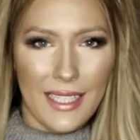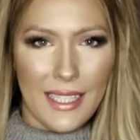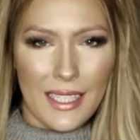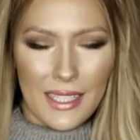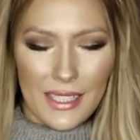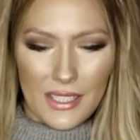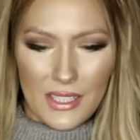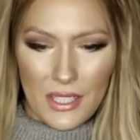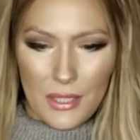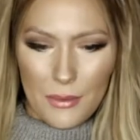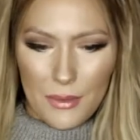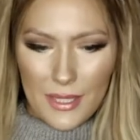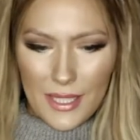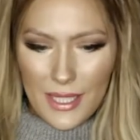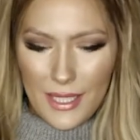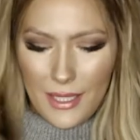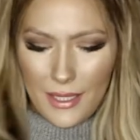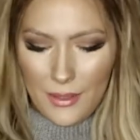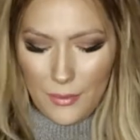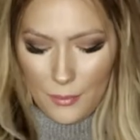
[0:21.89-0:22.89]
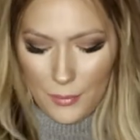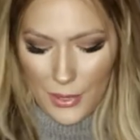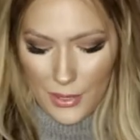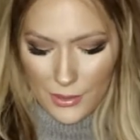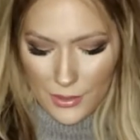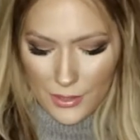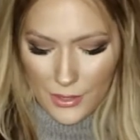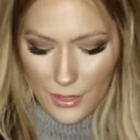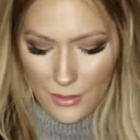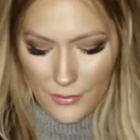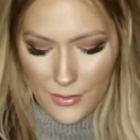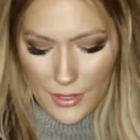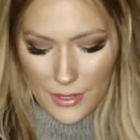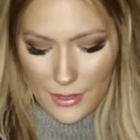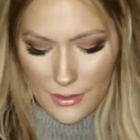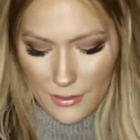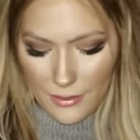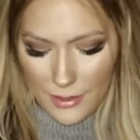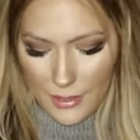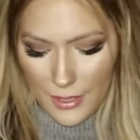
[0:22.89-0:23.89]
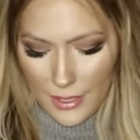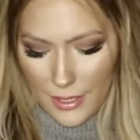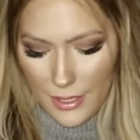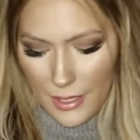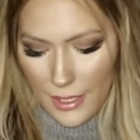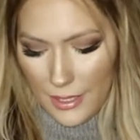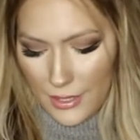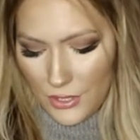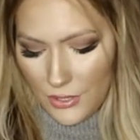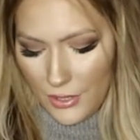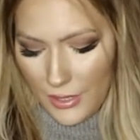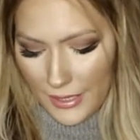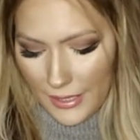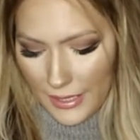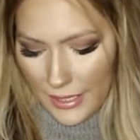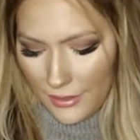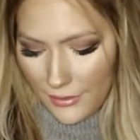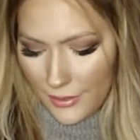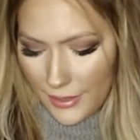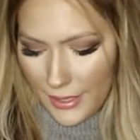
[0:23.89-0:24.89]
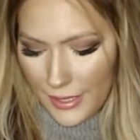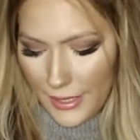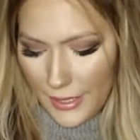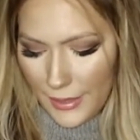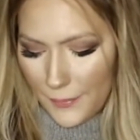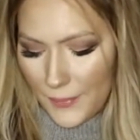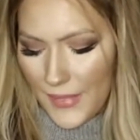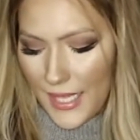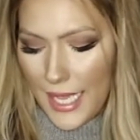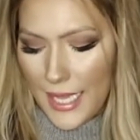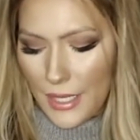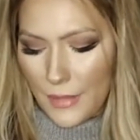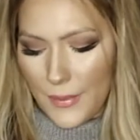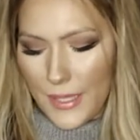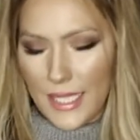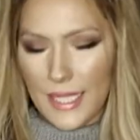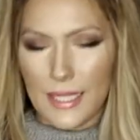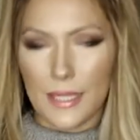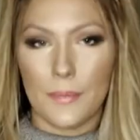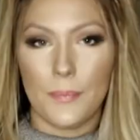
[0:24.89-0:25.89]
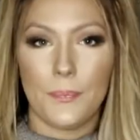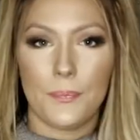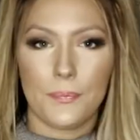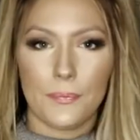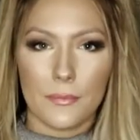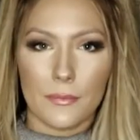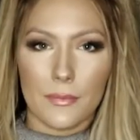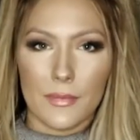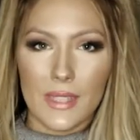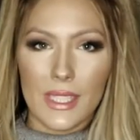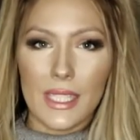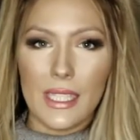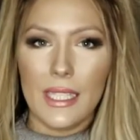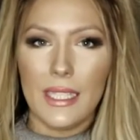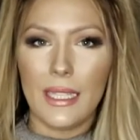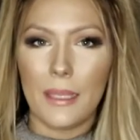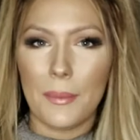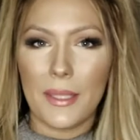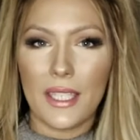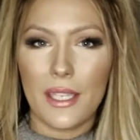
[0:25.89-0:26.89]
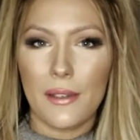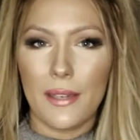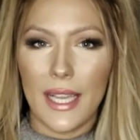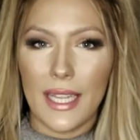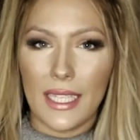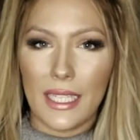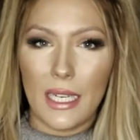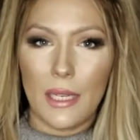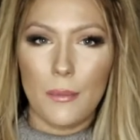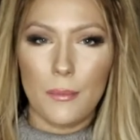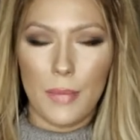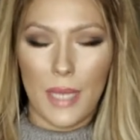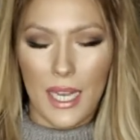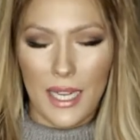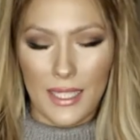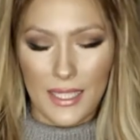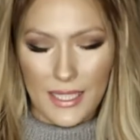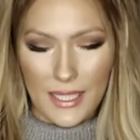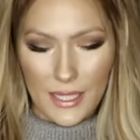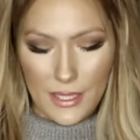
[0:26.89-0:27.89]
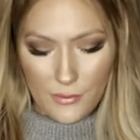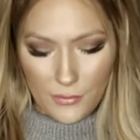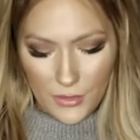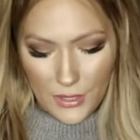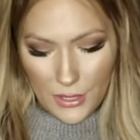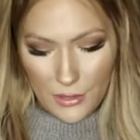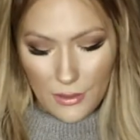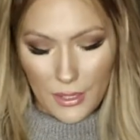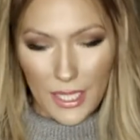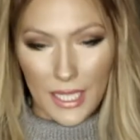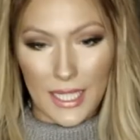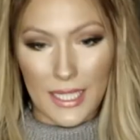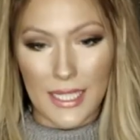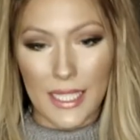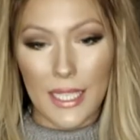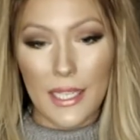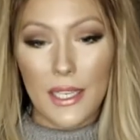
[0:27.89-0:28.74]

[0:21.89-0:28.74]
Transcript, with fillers: Like, she was in a post office truck and everything. Anyways, let me go ahead and unbox this for you guys.